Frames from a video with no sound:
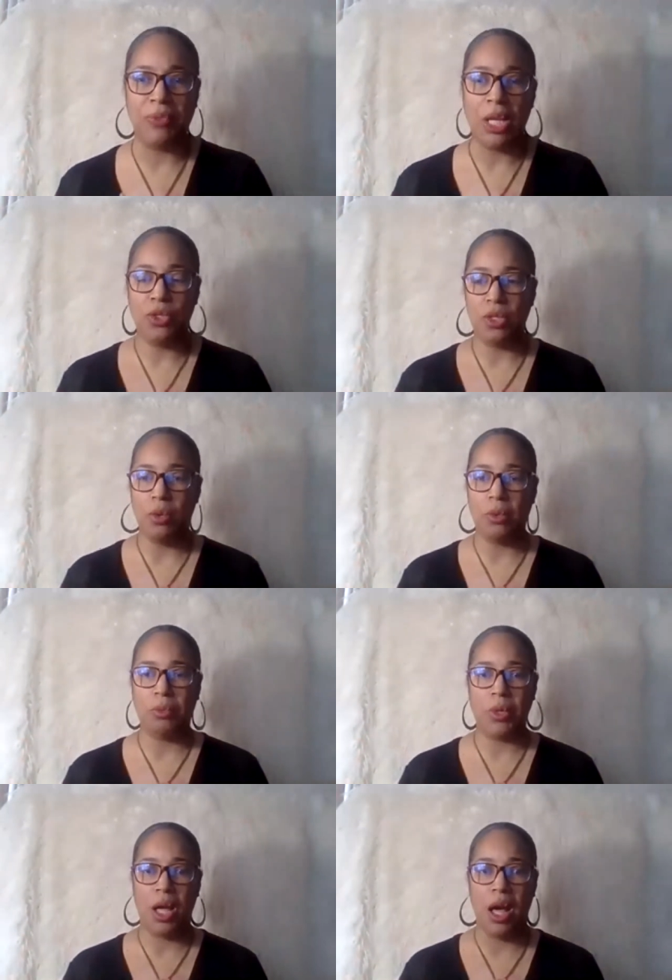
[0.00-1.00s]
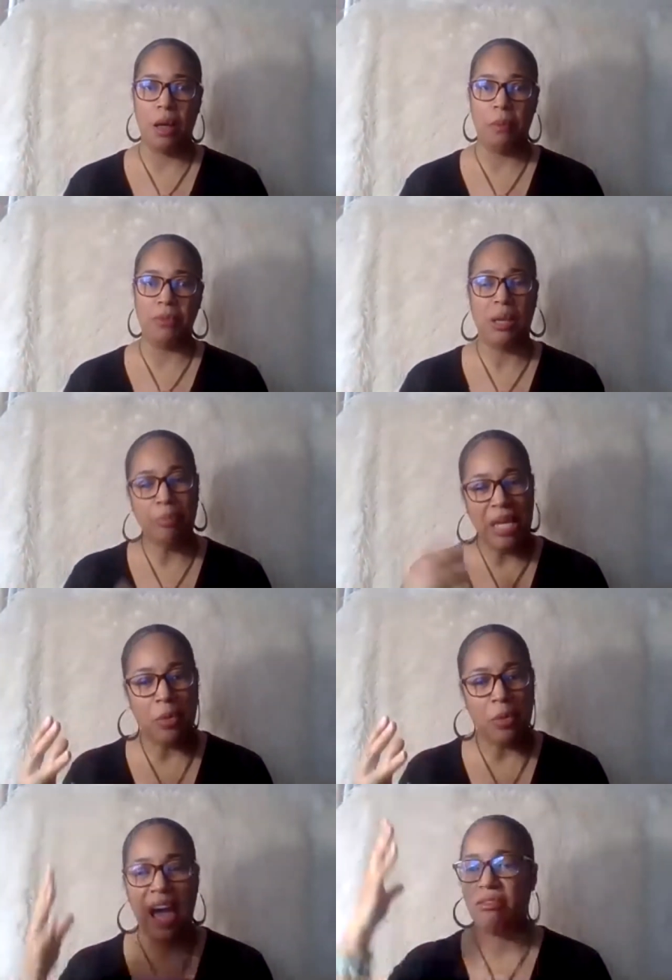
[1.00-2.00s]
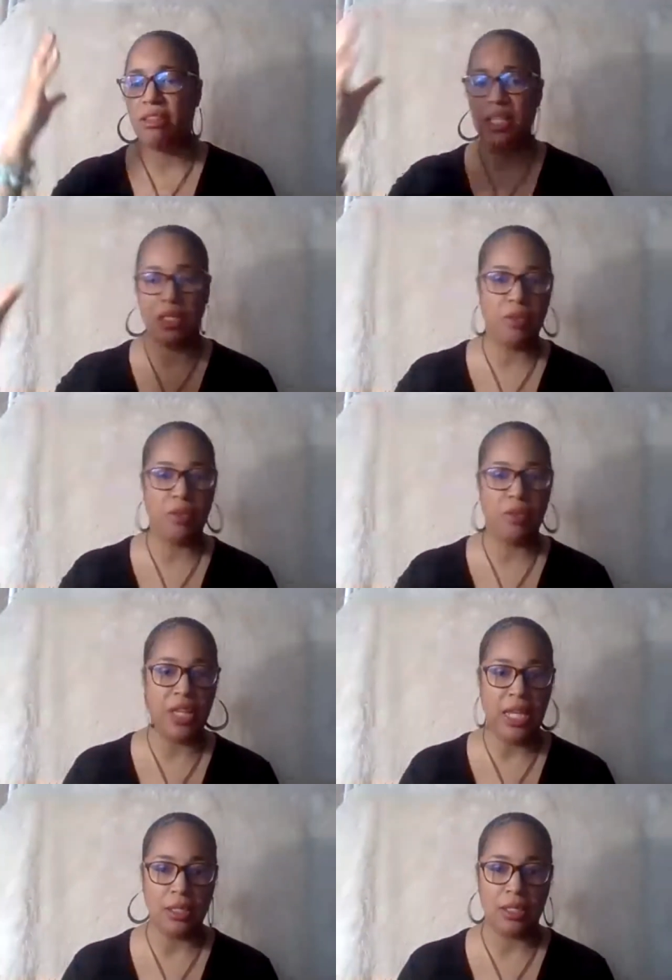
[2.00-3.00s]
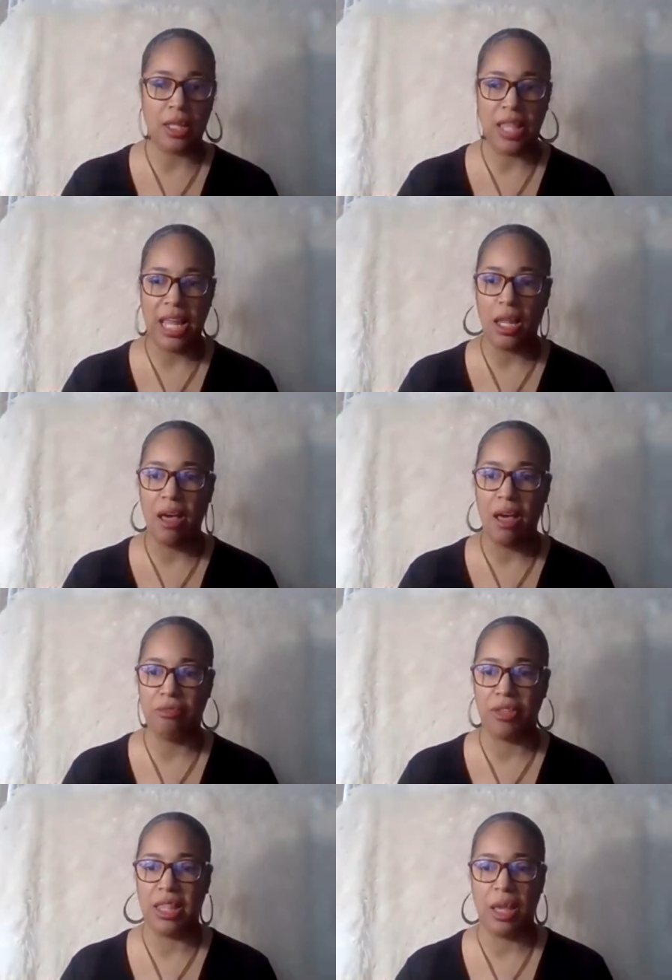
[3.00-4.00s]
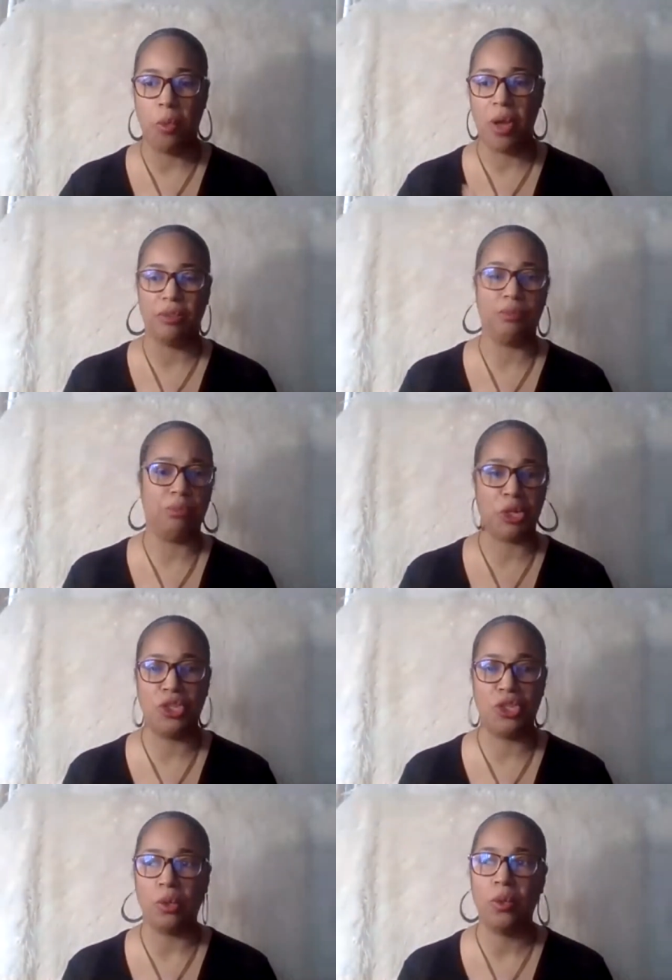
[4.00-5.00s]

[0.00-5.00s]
So some people have a list of things that they love and that they want to pursue,